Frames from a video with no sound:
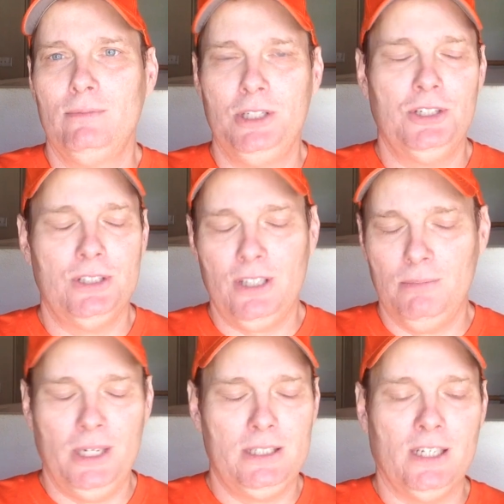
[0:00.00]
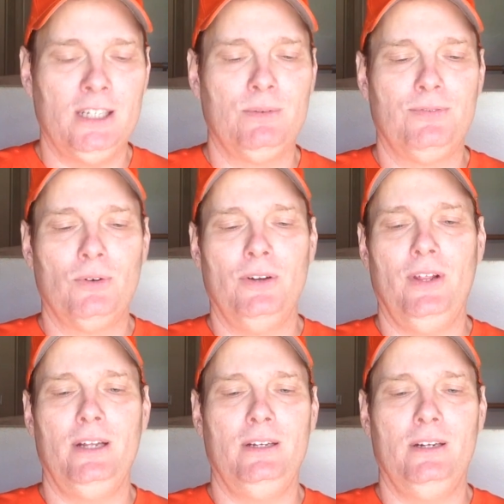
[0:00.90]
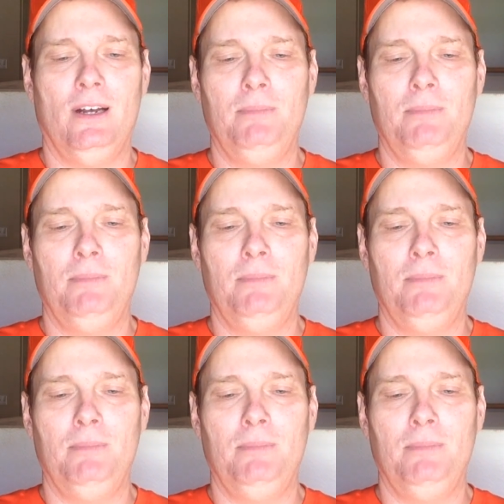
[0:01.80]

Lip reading: Richard has said many times before that, you know,